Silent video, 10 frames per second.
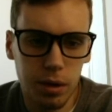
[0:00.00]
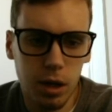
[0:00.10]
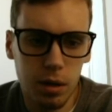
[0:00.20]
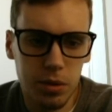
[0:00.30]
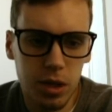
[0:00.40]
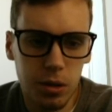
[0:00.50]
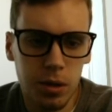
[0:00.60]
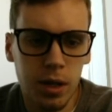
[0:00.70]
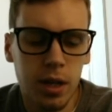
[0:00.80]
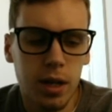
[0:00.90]
columns
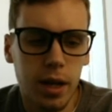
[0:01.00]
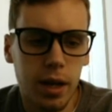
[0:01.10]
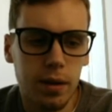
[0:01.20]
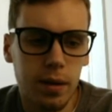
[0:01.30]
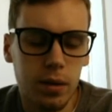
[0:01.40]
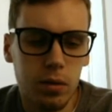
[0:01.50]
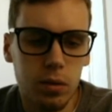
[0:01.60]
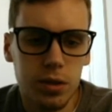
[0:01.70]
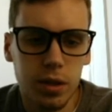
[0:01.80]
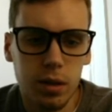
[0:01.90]
here, and it
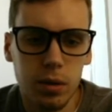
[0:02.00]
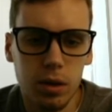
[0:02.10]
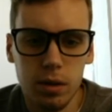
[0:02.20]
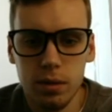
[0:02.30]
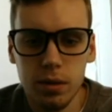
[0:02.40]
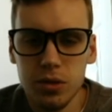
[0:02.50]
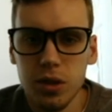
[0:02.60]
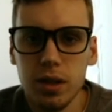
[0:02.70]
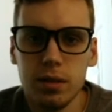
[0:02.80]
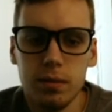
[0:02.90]
looks like
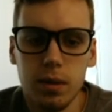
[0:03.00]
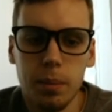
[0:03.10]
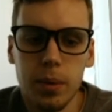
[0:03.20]
a